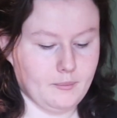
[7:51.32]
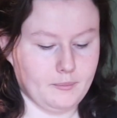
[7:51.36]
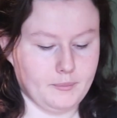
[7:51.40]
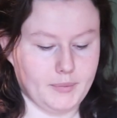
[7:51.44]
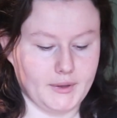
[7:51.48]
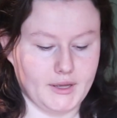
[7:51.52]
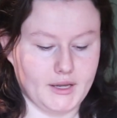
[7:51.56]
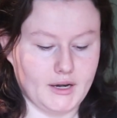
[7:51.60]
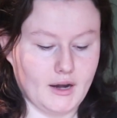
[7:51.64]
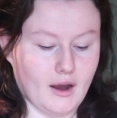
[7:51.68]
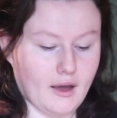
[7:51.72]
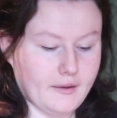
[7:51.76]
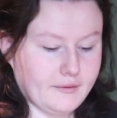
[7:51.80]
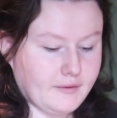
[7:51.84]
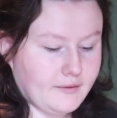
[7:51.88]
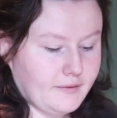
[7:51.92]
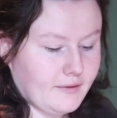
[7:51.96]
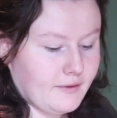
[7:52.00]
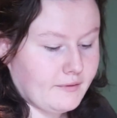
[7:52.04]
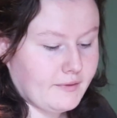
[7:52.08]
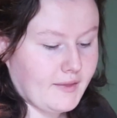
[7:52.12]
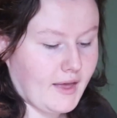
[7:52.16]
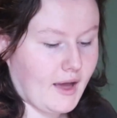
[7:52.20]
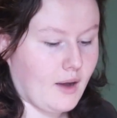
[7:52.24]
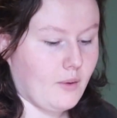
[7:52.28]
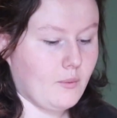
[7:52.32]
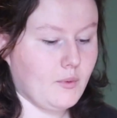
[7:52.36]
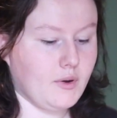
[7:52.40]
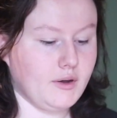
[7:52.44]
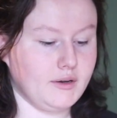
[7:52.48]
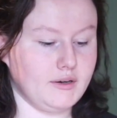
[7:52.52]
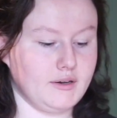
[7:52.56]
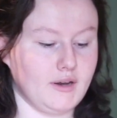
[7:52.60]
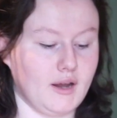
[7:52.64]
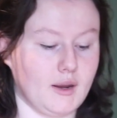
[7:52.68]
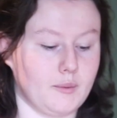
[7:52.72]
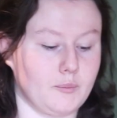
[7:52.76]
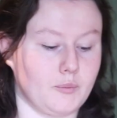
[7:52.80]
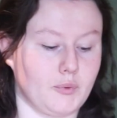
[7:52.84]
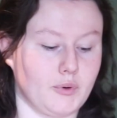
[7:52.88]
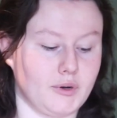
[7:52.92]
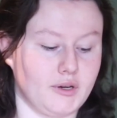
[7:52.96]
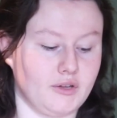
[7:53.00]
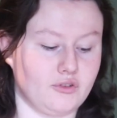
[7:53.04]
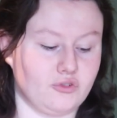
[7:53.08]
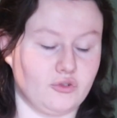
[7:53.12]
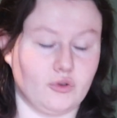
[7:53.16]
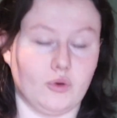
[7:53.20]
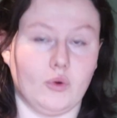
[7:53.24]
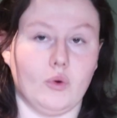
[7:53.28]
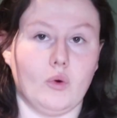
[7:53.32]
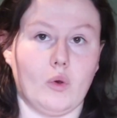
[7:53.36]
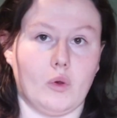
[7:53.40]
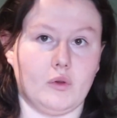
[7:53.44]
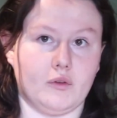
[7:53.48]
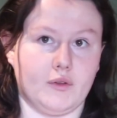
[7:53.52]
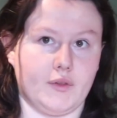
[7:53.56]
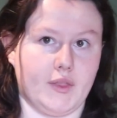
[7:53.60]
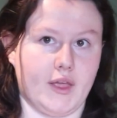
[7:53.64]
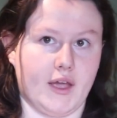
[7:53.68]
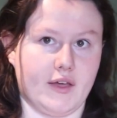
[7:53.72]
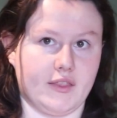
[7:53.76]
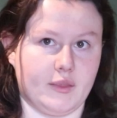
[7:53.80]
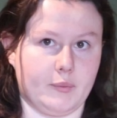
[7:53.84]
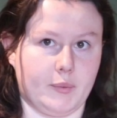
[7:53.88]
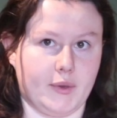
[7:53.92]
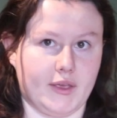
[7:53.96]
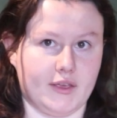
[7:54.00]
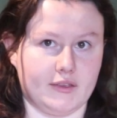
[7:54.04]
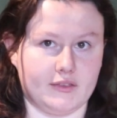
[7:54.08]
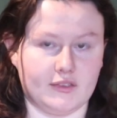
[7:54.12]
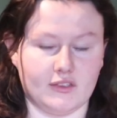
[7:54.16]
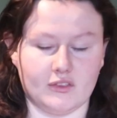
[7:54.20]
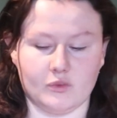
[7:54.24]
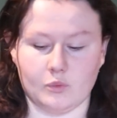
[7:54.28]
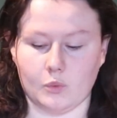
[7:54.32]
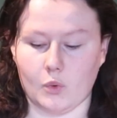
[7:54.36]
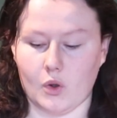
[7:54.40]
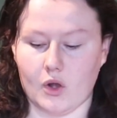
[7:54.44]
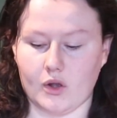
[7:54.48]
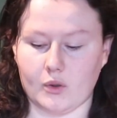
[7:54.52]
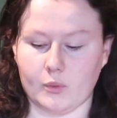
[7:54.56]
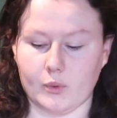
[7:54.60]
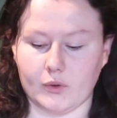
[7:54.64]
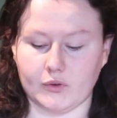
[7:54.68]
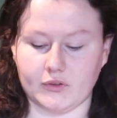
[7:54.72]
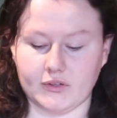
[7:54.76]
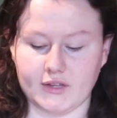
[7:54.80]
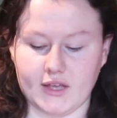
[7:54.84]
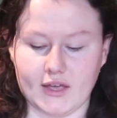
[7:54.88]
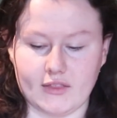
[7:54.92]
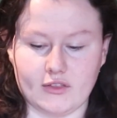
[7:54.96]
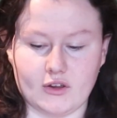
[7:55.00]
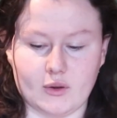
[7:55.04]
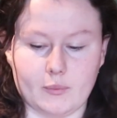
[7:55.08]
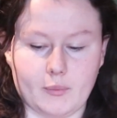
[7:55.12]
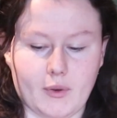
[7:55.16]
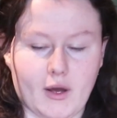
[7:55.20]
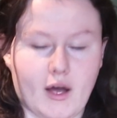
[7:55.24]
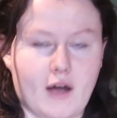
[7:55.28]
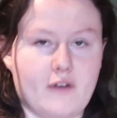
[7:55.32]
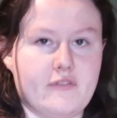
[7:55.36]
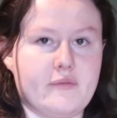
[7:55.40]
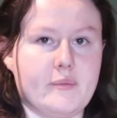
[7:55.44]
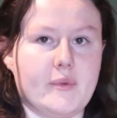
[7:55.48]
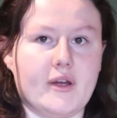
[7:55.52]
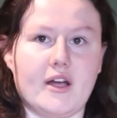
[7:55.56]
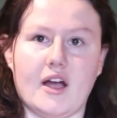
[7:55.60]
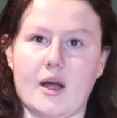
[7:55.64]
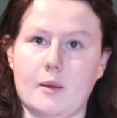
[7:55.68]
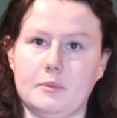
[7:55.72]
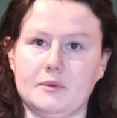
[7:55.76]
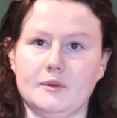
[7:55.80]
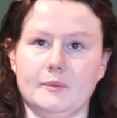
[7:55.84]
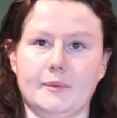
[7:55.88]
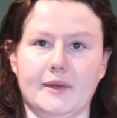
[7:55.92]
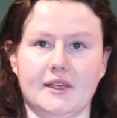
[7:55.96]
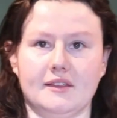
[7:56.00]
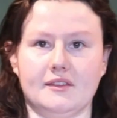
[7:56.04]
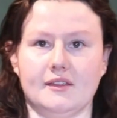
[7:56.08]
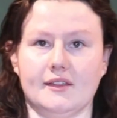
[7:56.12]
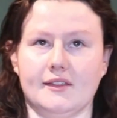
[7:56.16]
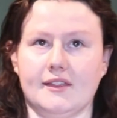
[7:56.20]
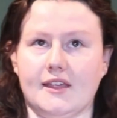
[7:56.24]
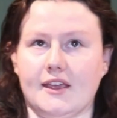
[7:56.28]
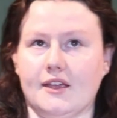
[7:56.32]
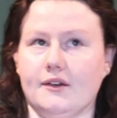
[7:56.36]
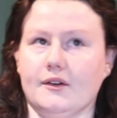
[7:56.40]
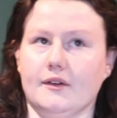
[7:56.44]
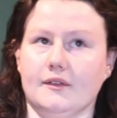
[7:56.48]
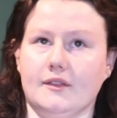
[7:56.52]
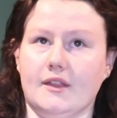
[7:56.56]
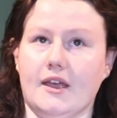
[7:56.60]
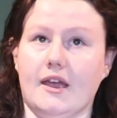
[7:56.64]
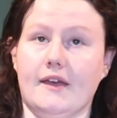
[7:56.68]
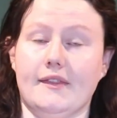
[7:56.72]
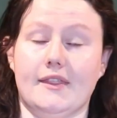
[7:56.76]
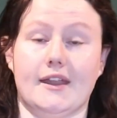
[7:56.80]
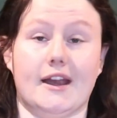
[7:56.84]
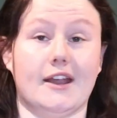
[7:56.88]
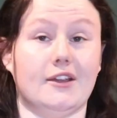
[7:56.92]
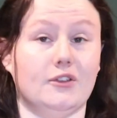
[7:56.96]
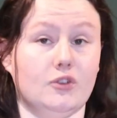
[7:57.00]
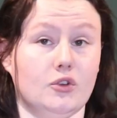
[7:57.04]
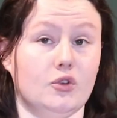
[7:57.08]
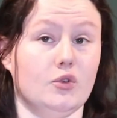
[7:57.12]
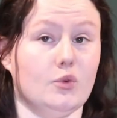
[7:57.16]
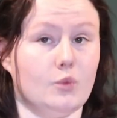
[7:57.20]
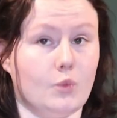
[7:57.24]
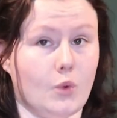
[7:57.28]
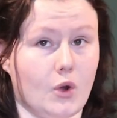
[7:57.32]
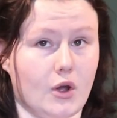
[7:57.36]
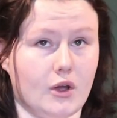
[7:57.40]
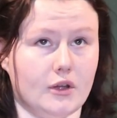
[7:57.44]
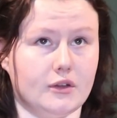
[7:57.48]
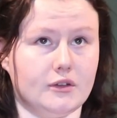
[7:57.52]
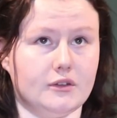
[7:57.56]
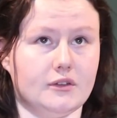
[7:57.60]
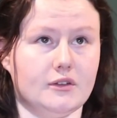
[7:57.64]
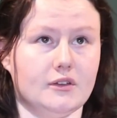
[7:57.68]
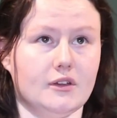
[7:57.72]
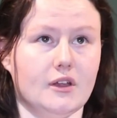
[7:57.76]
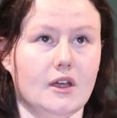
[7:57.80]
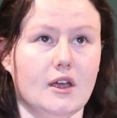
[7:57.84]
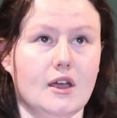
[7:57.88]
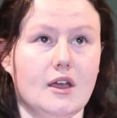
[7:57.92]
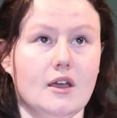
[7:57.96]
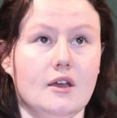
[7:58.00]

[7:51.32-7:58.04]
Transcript: But other than that one, I'm pretty sure all of the other pieces work well together, apart from a couple of pieces here and there that I knew weren't